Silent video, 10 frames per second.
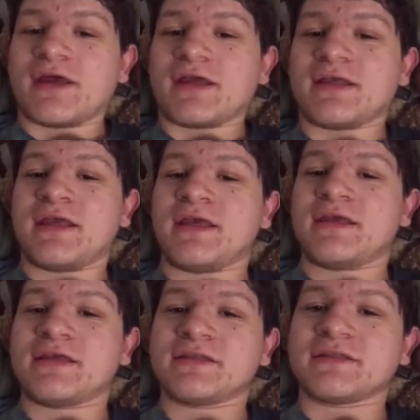It
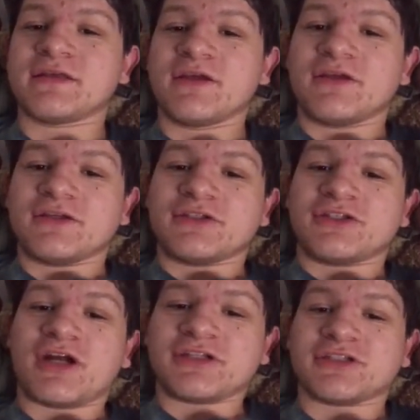is
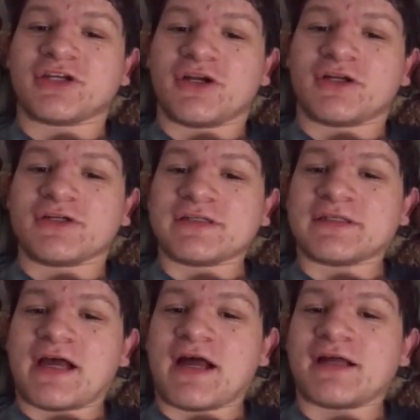Josh
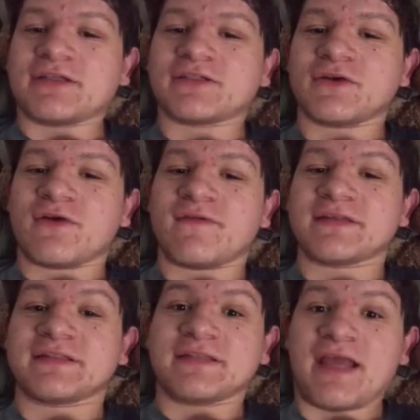Turner's I Serve
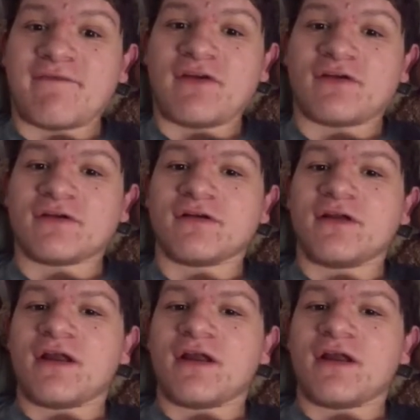a Savior.